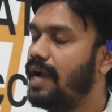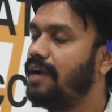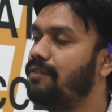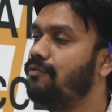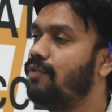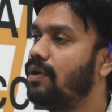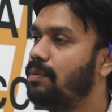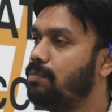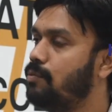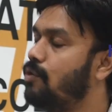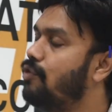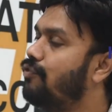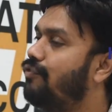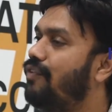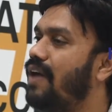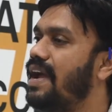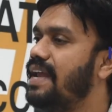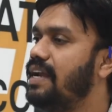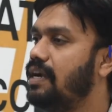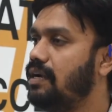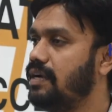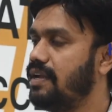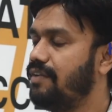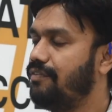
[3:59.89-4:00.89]
And one more
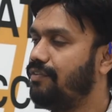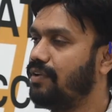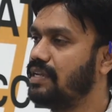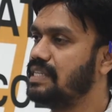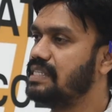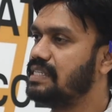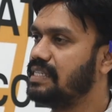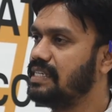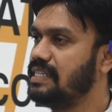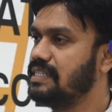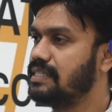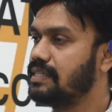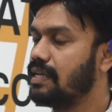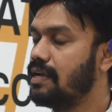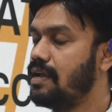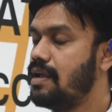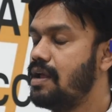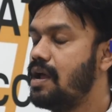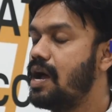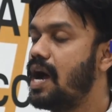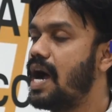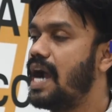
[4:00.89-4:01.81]
final difference is,